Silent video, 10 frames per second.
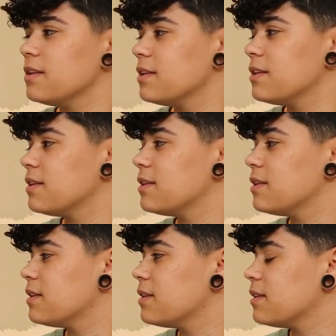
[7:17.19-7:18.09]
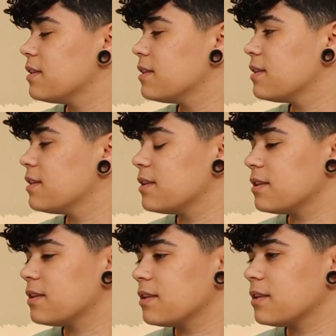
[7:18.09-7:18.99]

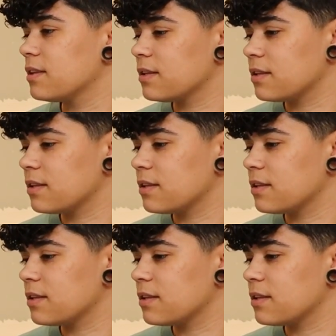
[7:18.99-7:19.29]
The person shown says nothing.